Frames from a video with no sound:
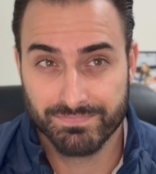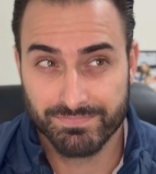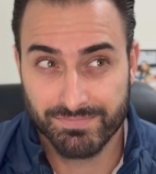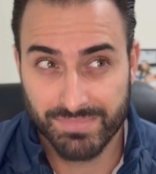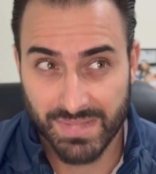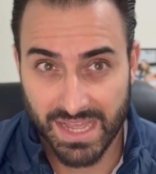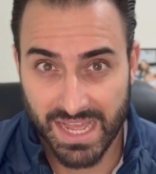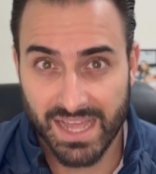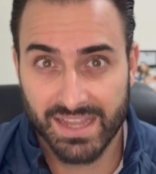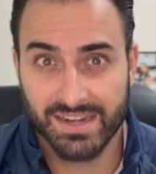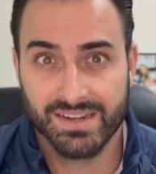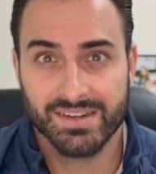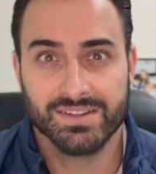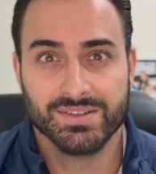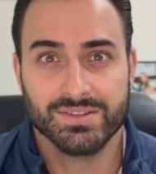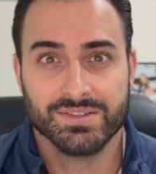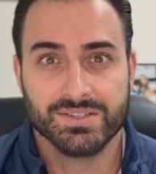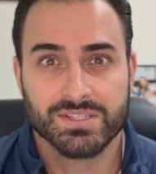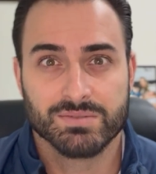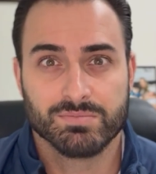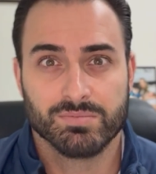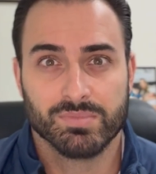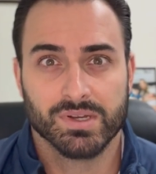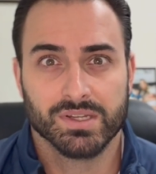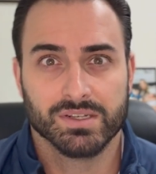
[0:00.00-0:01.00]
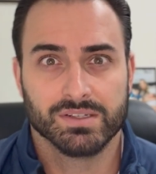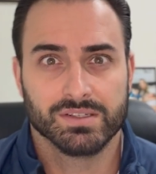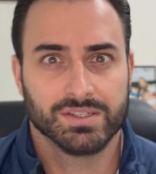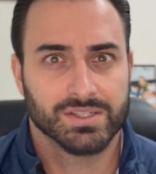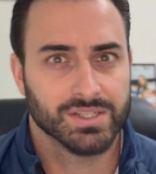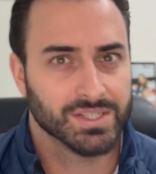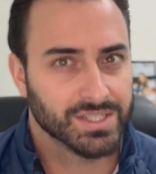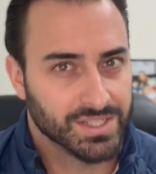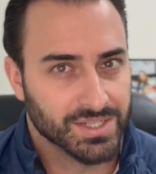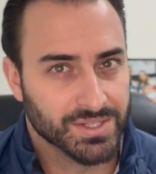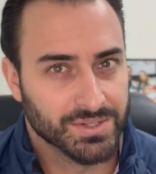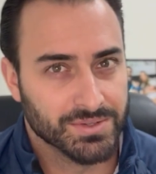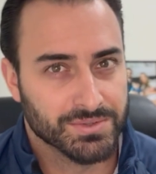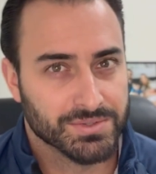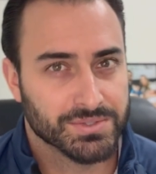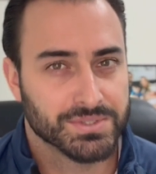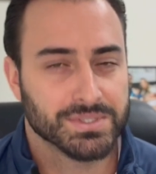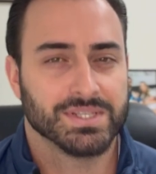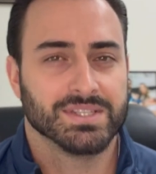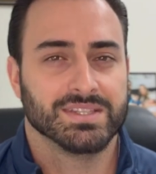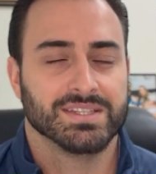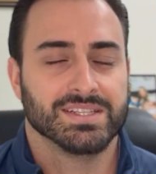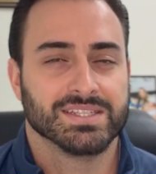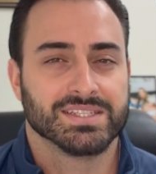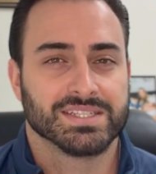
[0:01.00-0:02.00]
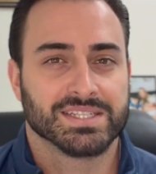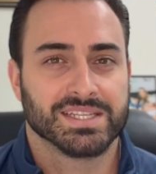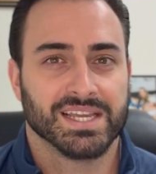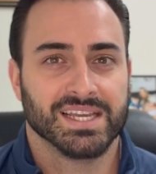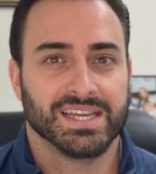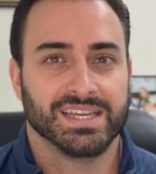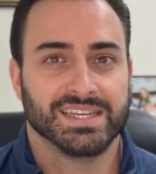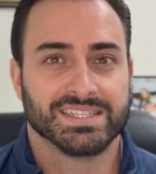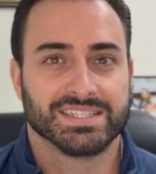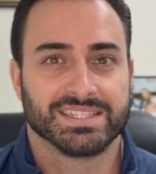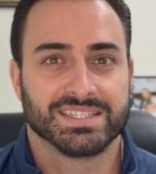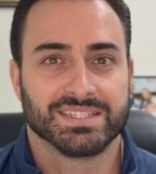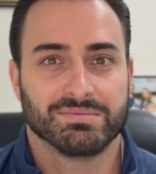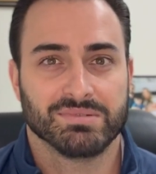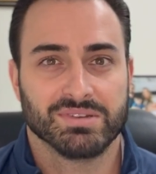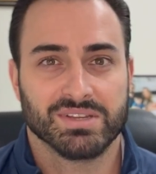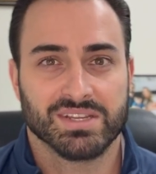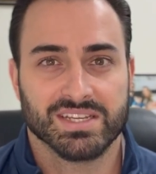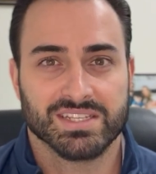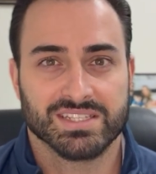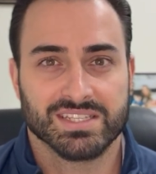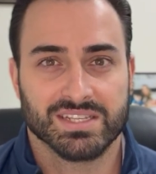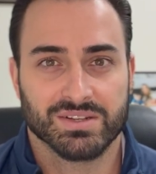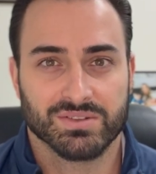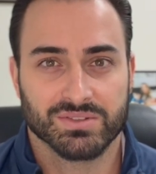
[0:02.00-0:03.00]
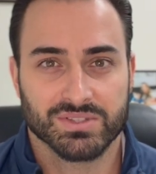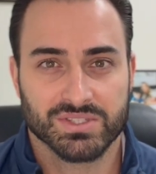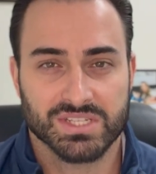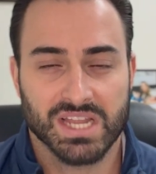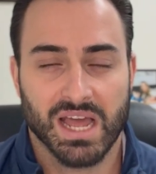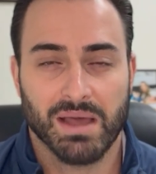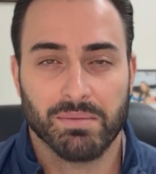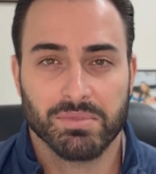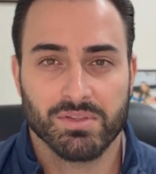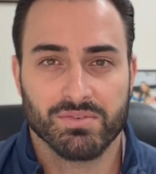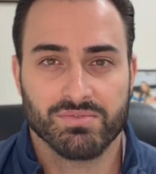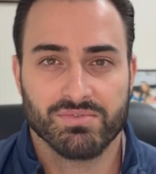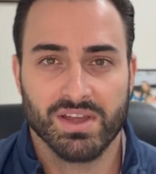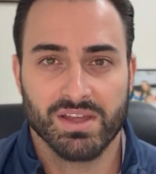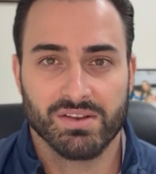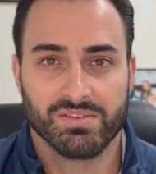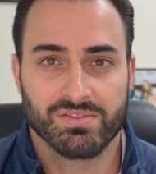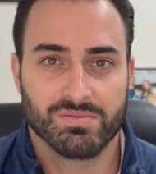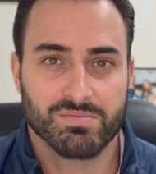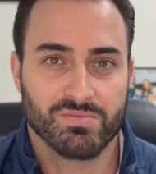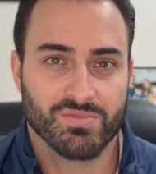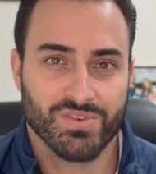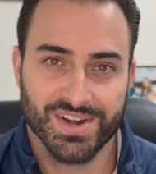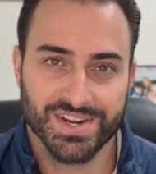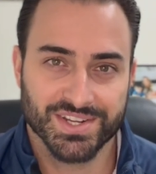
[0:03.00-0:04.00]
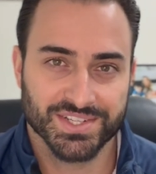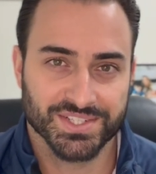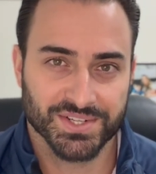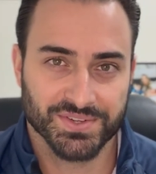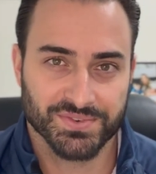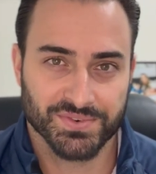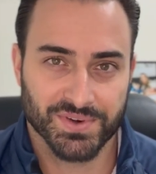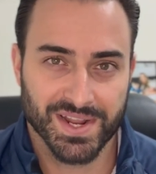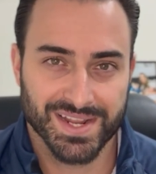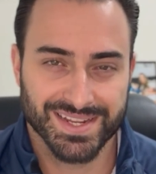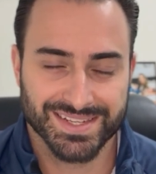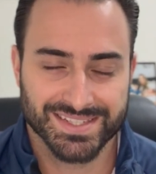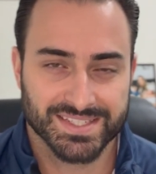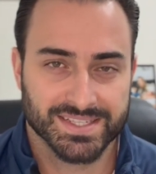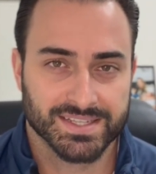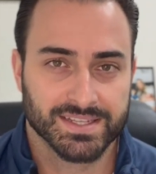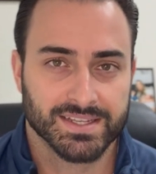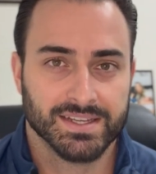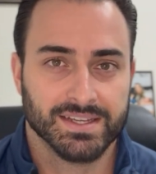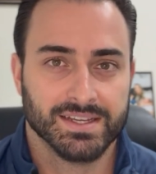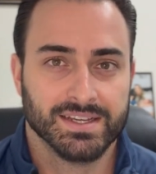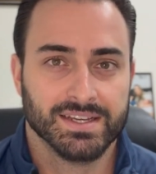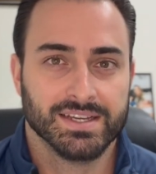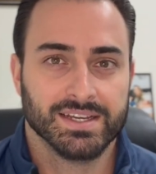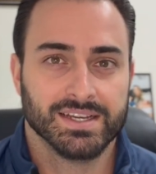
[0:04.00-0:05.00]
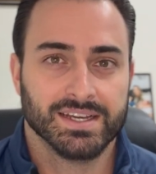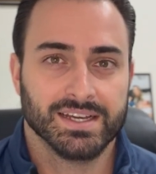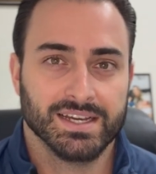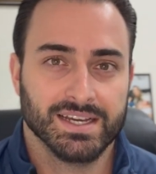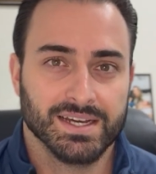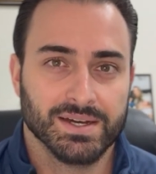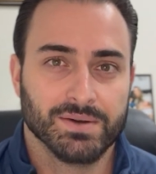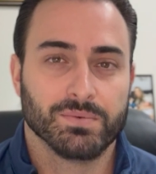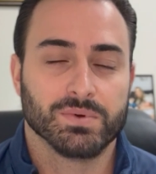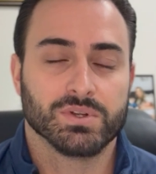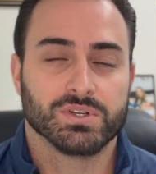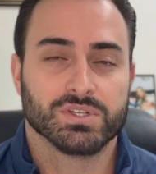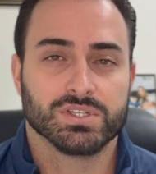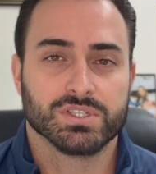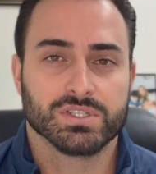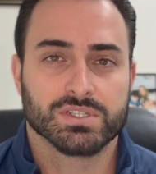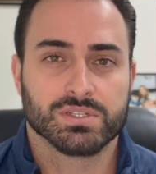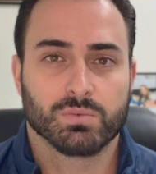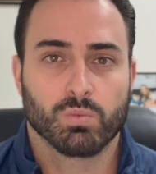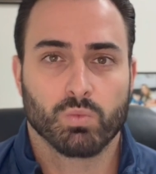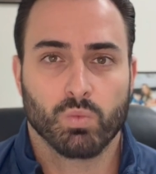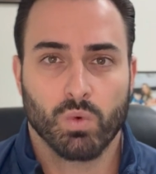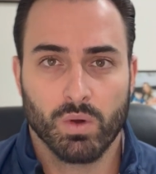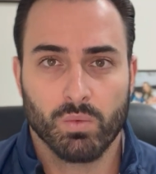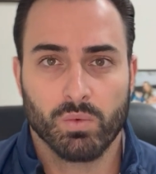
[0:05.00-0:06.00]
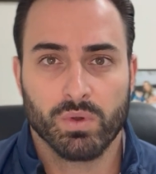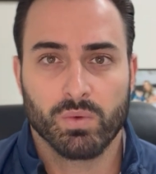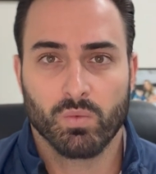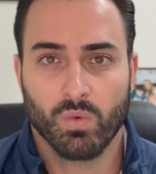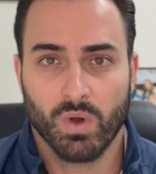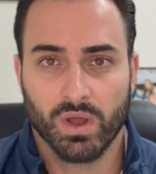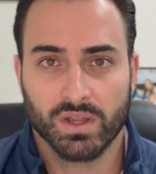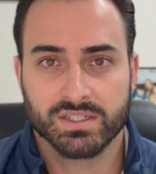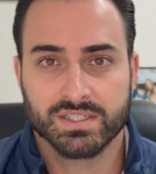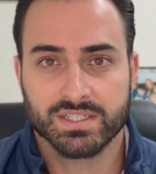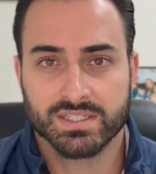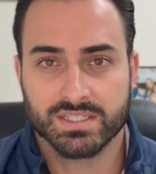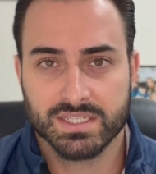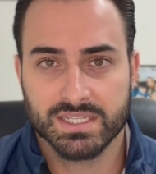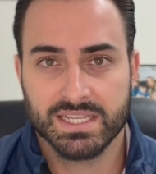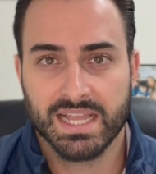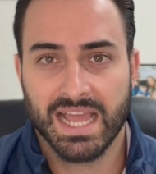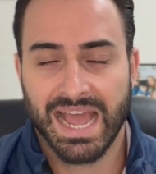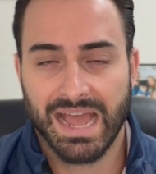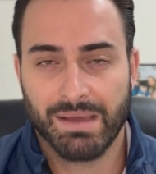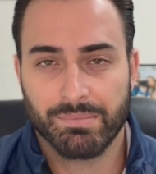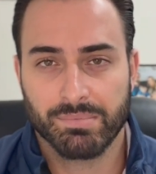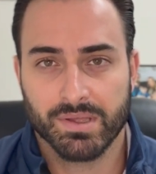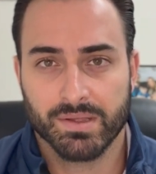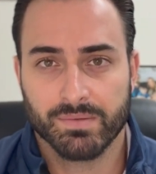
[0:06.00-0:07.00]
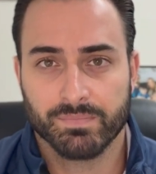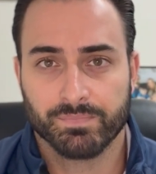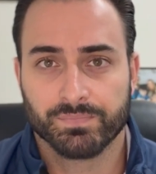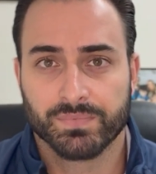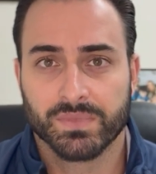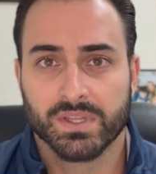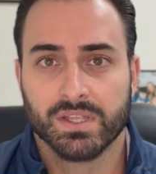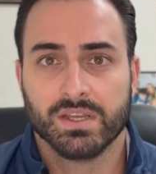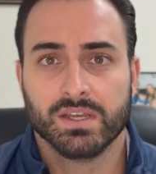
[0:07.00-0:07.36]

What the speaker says: bad news, but good news in this case, because it'll stop the Fed from raising rates, which is what we want to see happen.